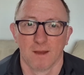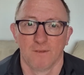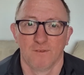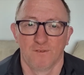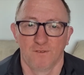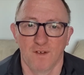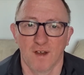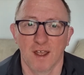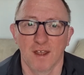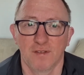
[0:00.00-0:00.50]

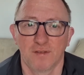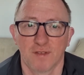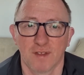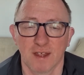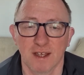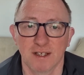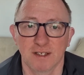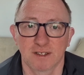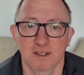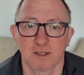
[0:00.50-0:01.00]
Faith
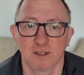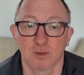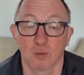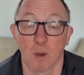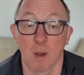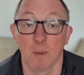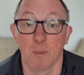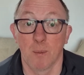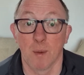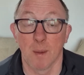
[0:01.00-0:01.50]
is that
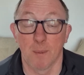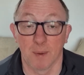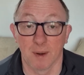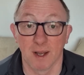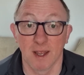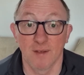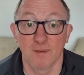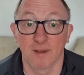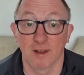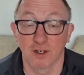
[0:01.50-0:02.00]
we're, we're
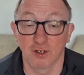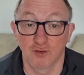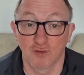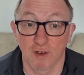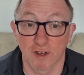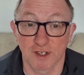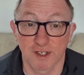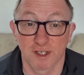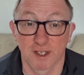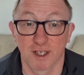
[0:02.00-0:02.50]
believing and
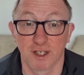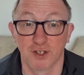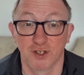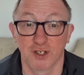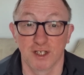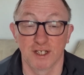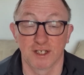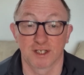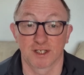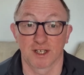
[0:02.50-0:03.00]
trusting in
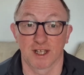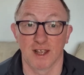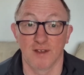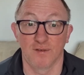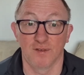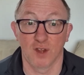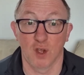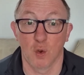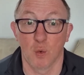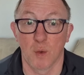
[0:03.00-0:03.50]
Jesus,
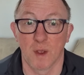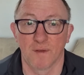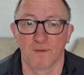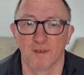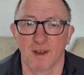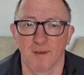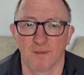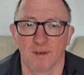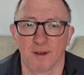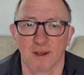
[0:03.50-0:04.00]
even though we have
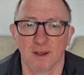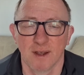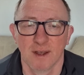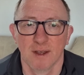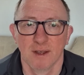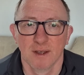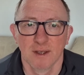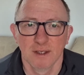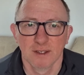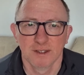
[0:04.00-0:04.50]
never
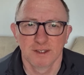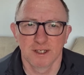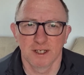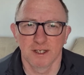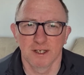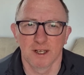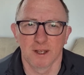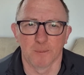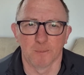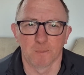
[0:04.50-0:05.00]

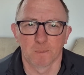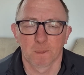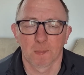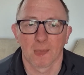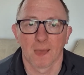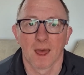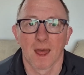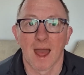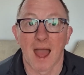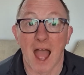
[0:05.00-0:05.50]
seen him.
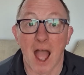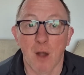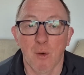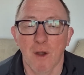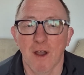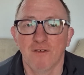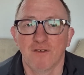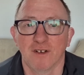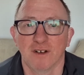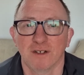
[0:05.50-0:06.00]

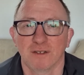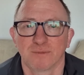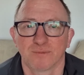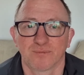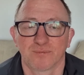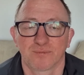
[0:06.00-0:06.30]
However,